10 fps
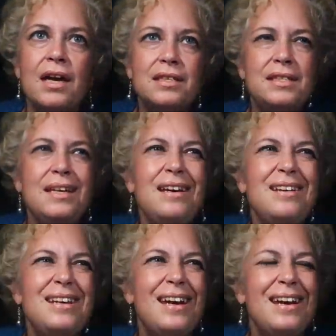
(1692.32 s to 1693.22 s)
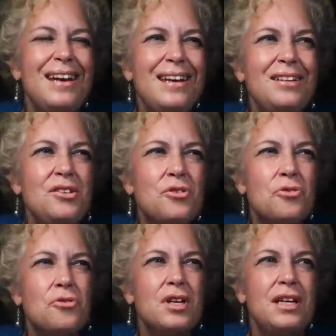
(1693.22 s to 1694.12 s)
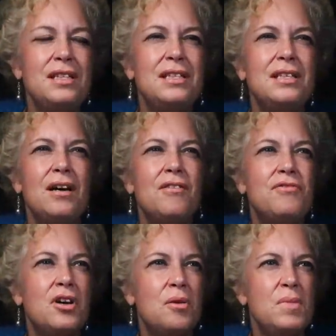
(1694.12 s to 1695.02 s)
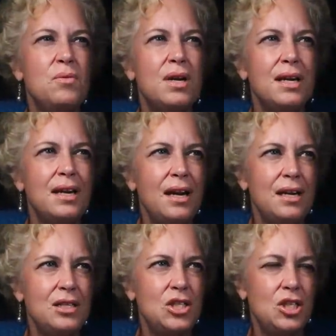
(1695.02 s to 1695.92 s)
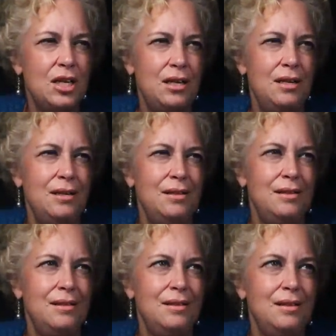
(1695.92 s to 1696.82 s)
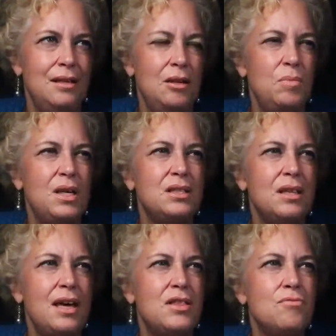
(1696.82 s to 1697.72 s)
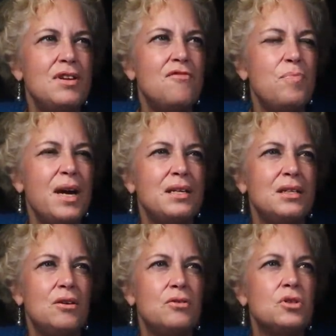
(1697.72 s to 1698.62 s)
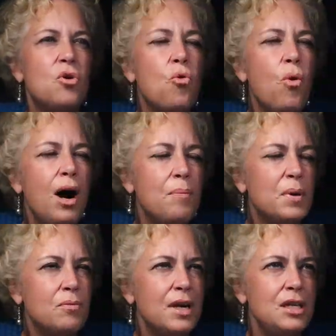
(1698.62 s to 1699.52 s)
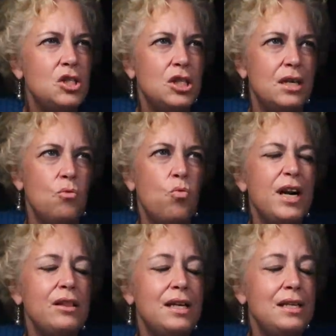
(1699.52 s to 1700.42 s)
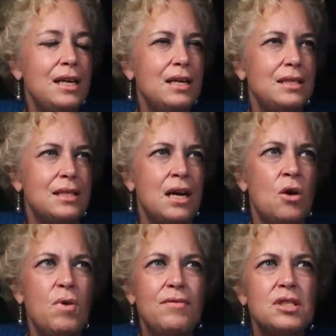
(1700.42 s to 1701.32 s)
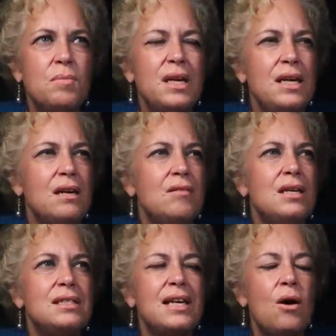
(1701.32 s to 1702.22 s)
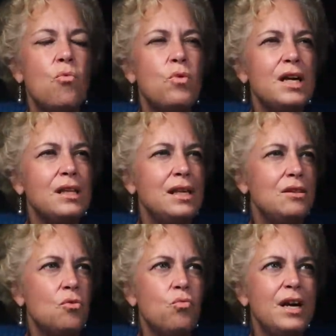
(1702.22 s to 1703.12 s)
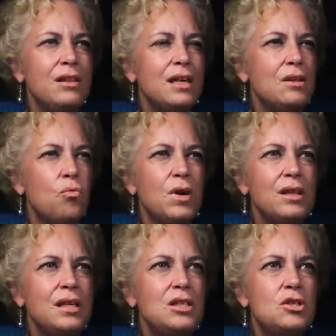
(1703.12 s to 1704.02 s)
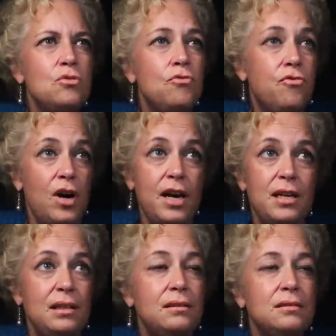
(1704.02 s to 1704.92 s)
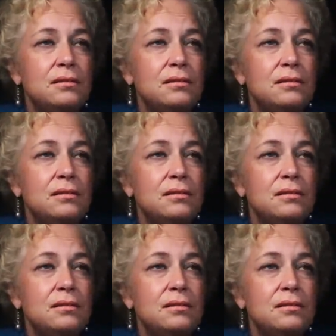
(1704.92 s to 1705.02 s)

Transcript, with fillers: See an increase of communication because of that Three of Pentacles, cooperation, willingness. We have somebody here that is now willing, they're willing, they're willing to fight.